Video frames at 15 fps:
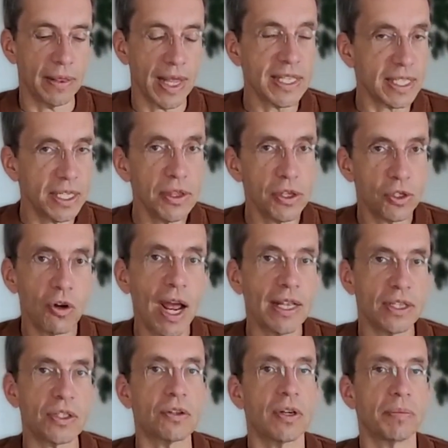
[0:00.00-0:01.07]
and that's in the
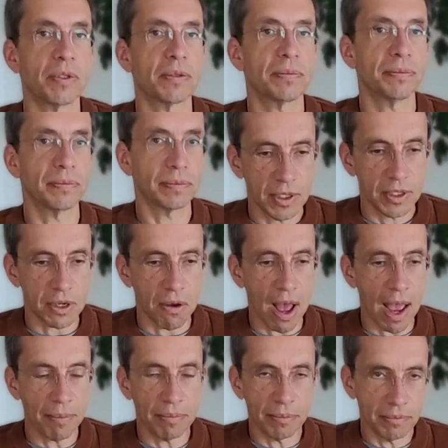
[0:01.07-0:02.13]
transcript.
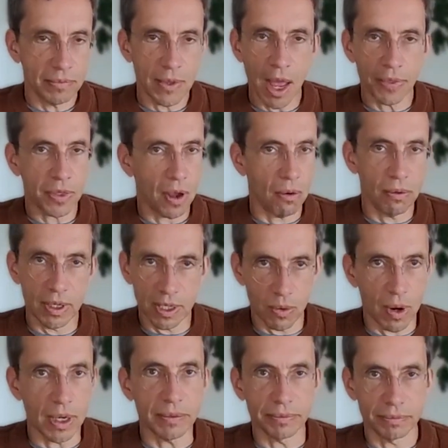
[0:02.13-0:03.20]
So I'm not the
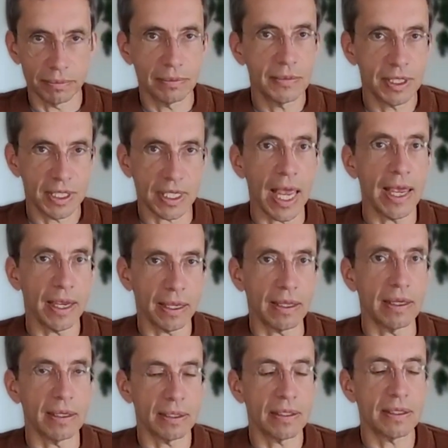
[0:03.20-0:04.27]
only one
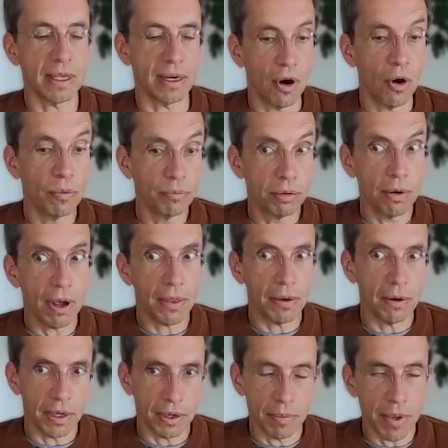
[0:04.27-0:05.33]
saying this. Her own
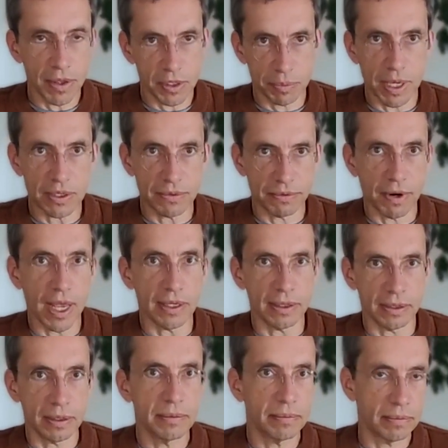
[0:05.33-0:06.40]
brother and her mother's best
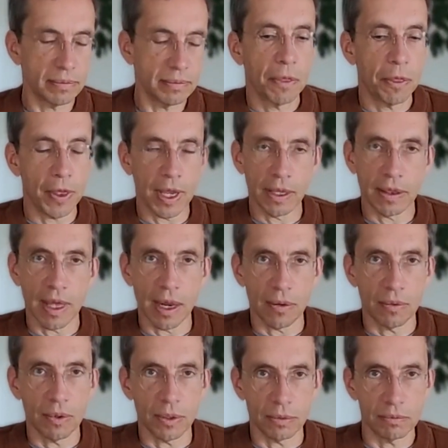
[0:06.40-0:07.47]
friend think
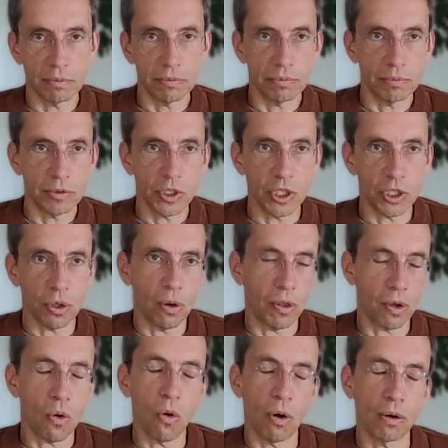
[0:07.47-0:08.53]
that what she
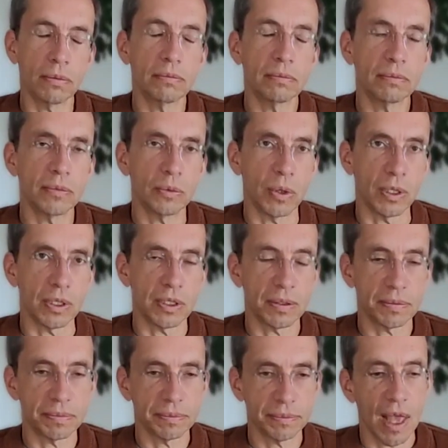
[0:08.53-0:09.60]
told the court
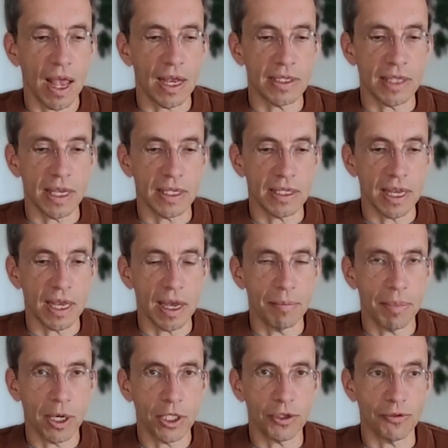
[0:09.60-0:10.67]
was, as they say,
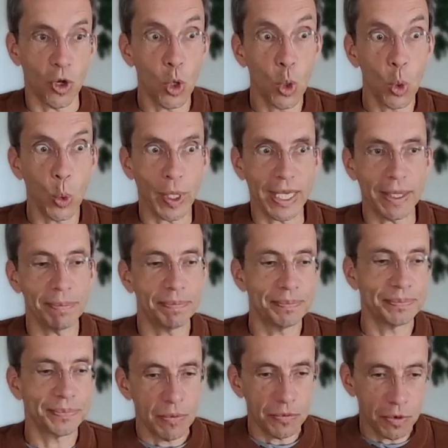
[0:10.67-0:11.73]
a bunch of hooey.
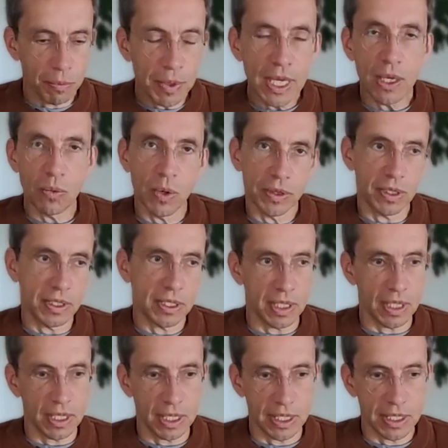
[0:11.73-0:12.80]
But for me, what this
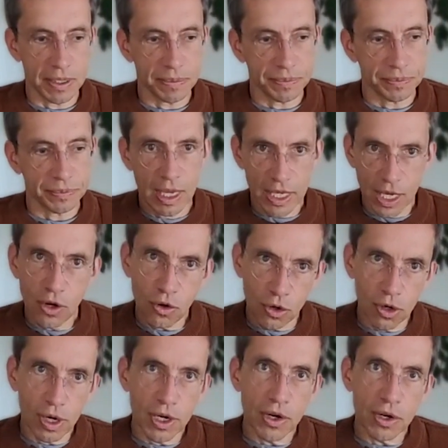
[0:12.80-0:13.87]
did is a year
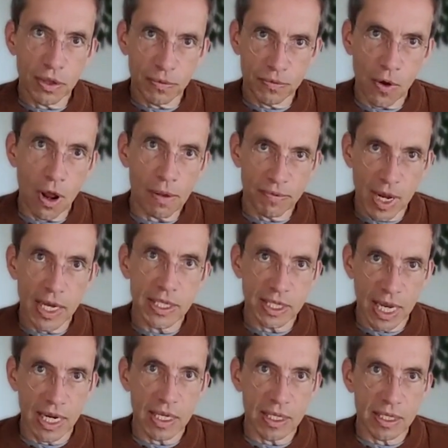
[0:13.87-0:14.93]
earlier, in the fall of
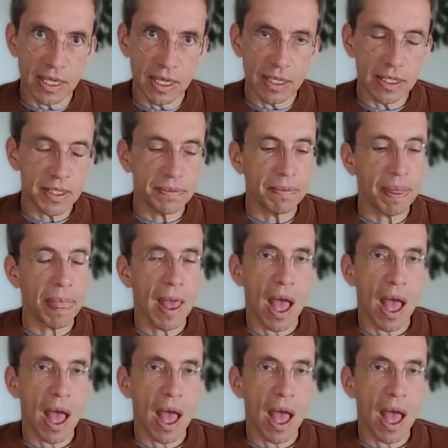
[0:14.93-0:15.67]
1986,